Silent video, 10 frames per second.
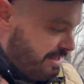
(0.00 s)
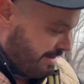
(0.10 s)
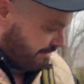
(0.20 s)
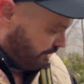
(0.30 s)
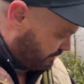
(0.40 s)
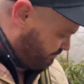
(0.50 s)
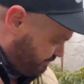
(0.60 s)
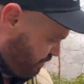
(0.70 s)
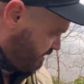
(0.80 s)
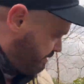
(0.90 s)
Like, look,
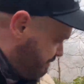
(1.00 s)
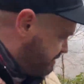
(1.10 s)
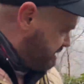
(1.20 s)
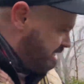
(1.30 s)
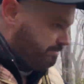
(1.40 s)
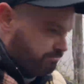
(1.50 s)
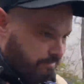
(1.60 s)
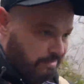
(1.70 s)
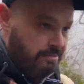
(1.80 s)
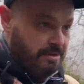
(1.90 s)
one little slip,
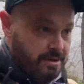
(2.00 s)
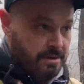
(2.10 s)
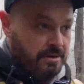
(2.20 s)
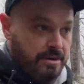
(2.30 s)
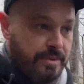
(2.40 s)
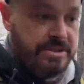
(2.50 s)
we could